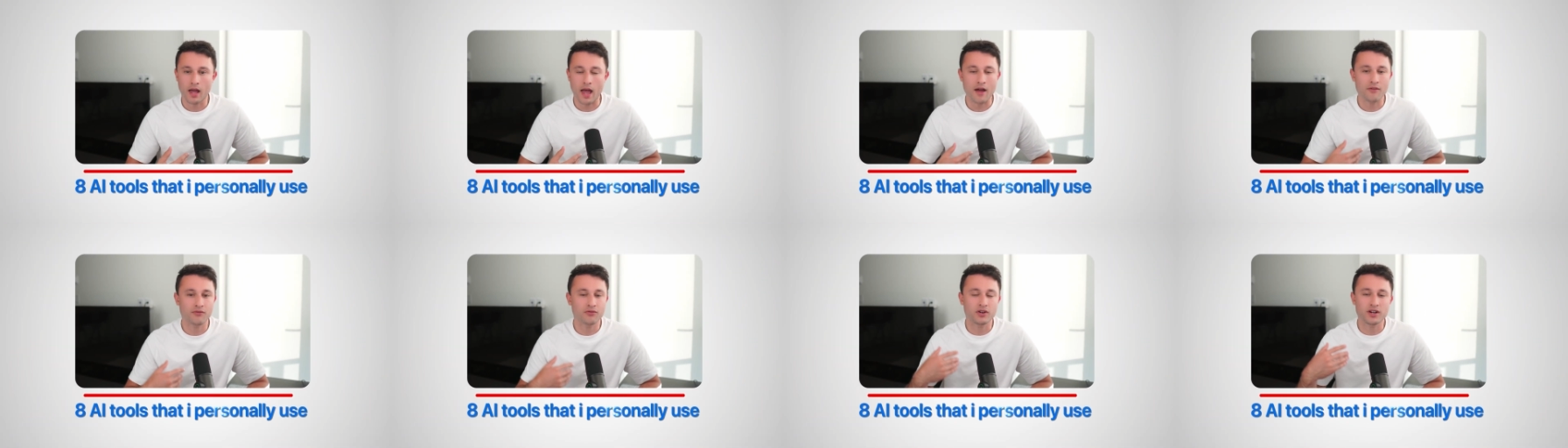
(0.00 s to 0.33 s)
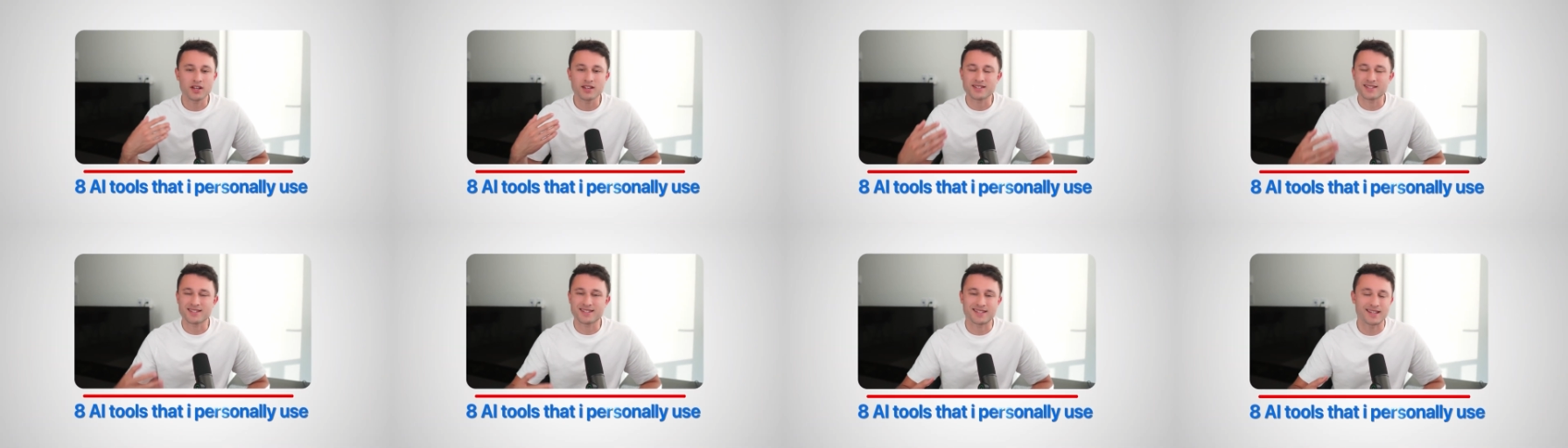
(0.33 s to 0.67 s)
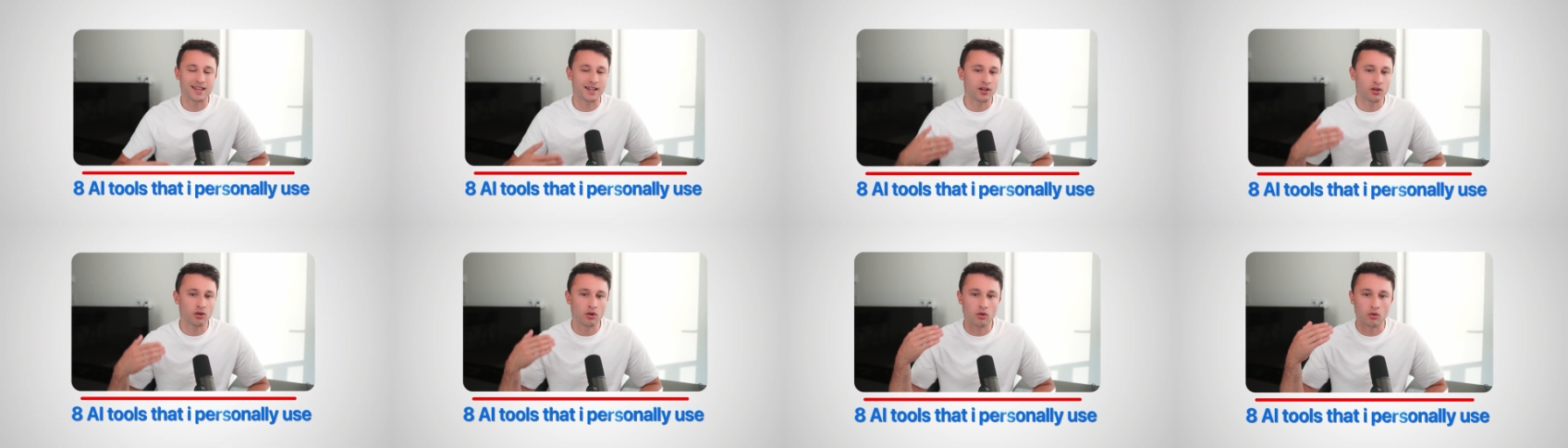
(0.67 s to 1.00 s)
every
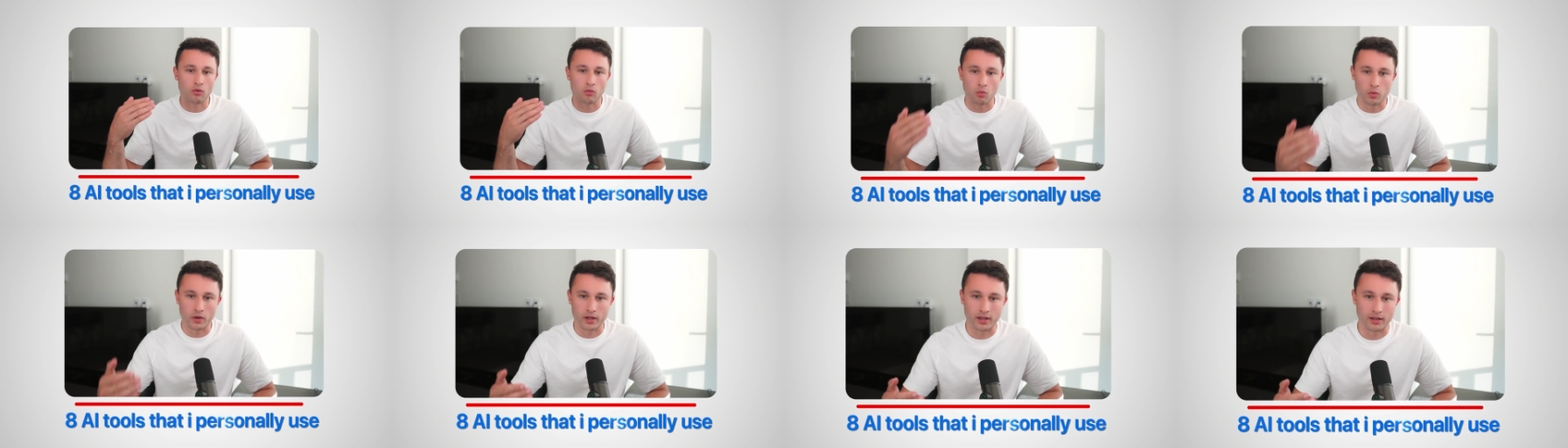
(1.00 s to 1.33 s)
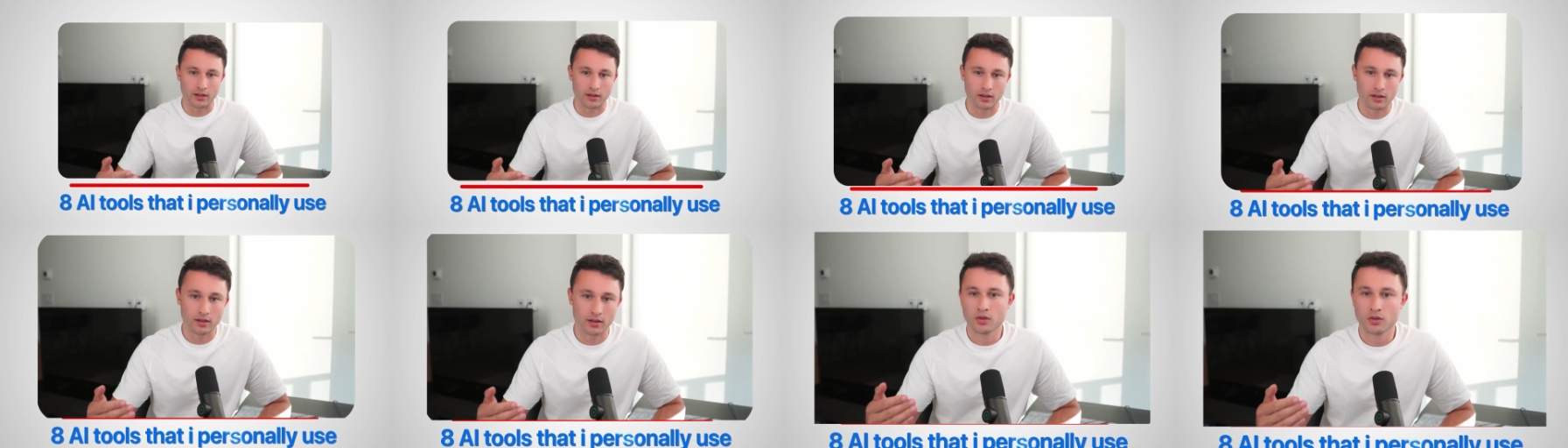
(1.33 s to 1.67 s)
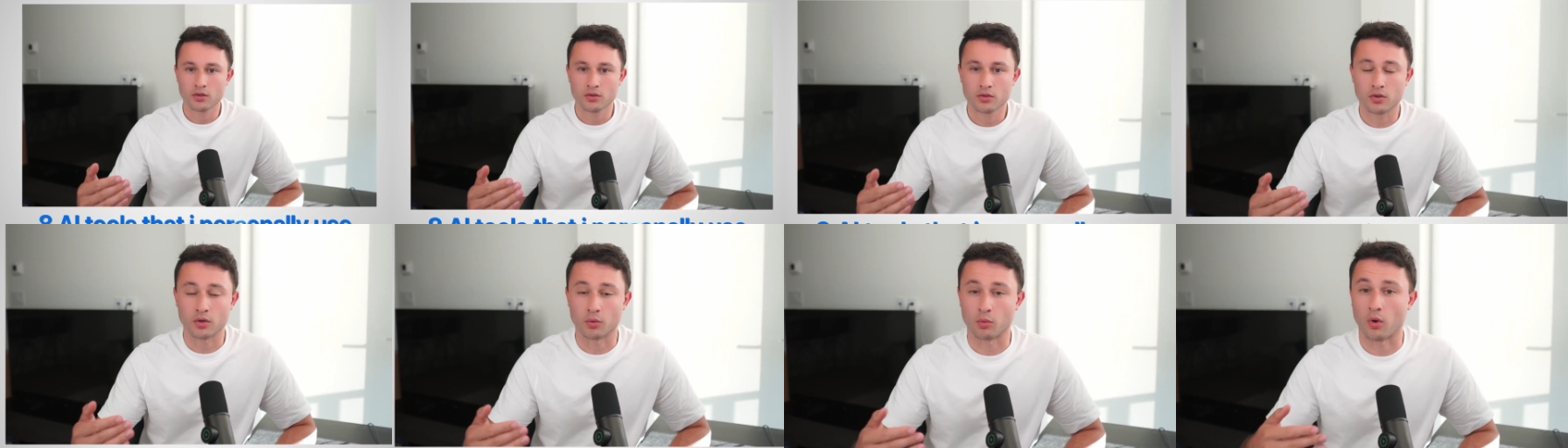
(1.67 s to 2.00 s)
single week
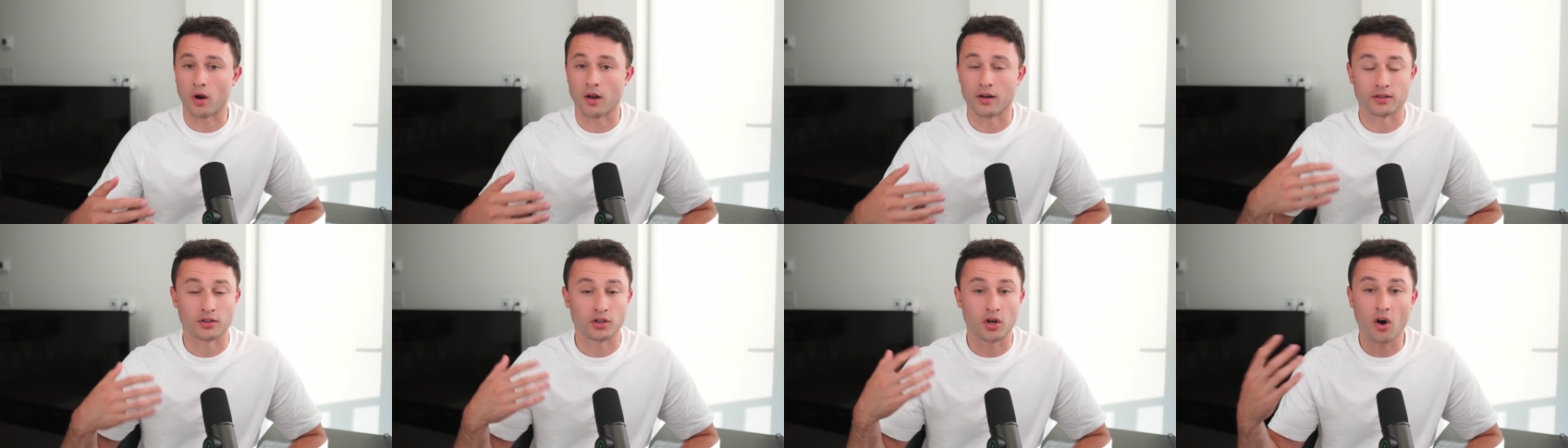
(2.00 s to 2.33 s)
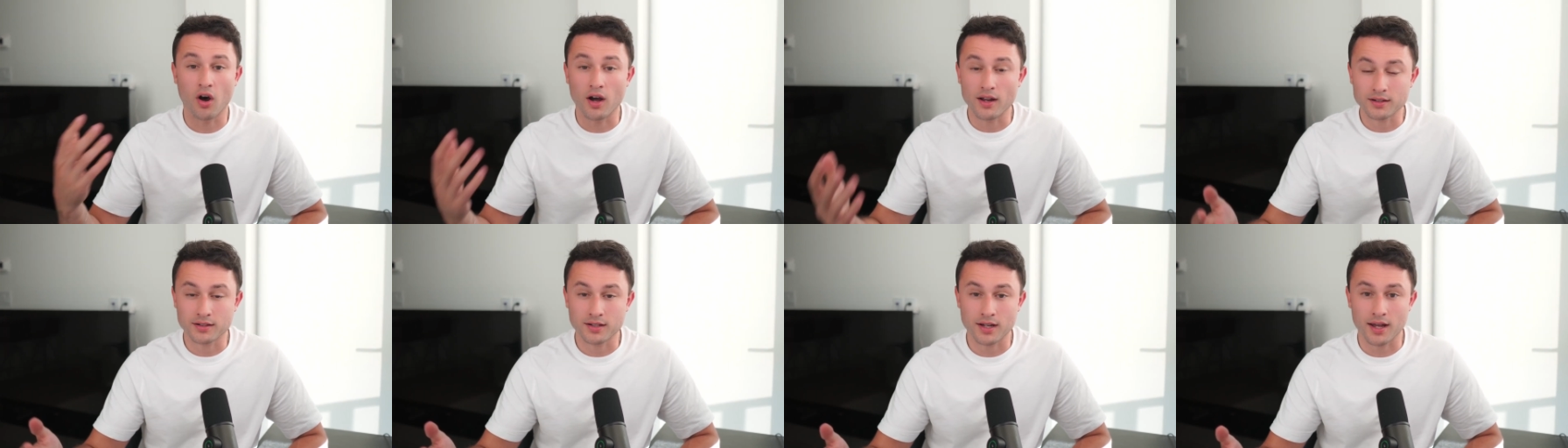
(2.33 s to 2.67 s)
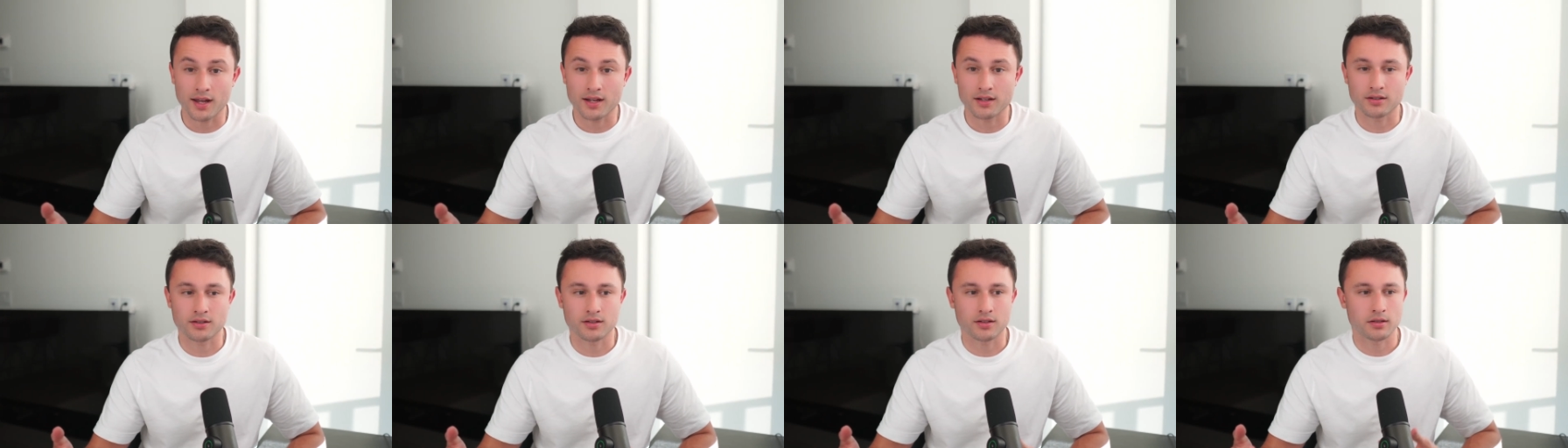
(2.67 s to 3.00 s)
to run
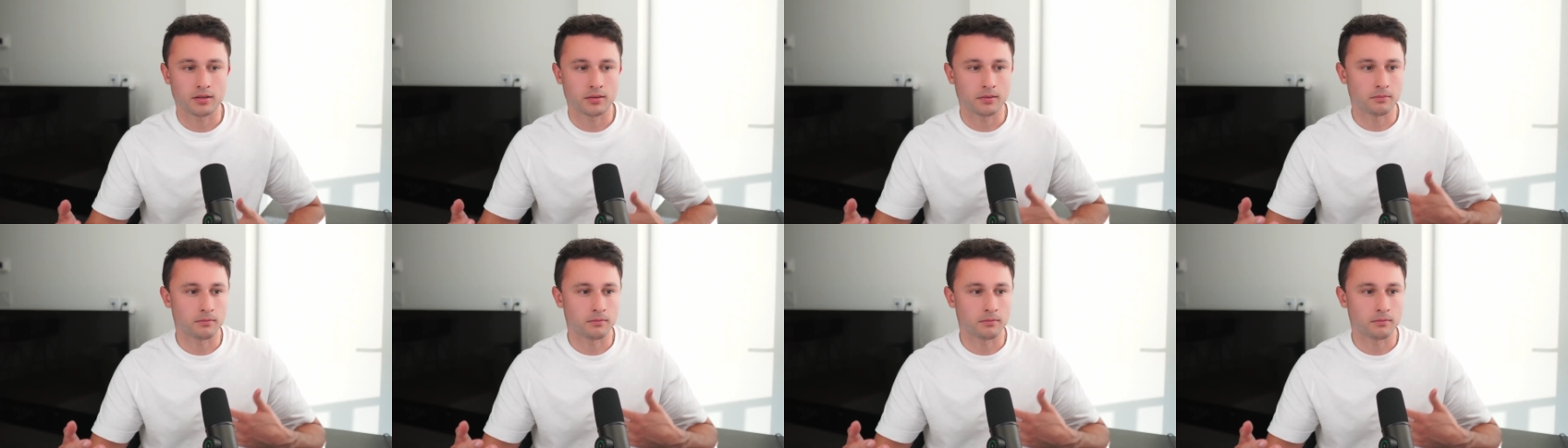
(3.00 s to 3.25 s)
content,